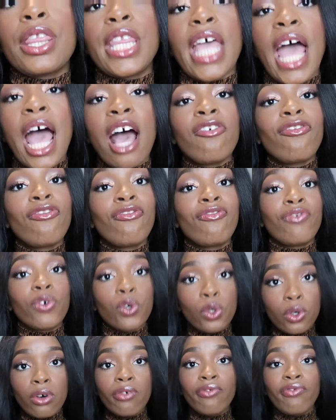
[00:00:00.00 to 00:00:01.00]
That
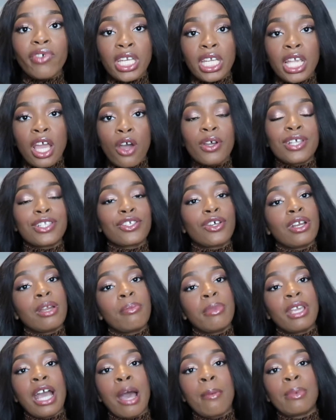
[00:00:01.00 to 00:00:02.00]
full video is going
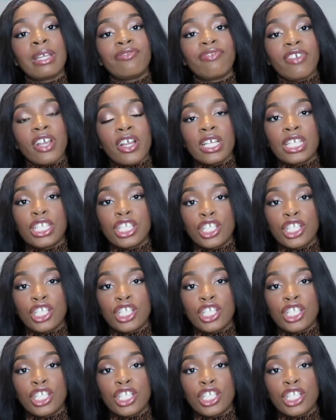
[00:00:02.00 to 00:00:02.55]
to be coming very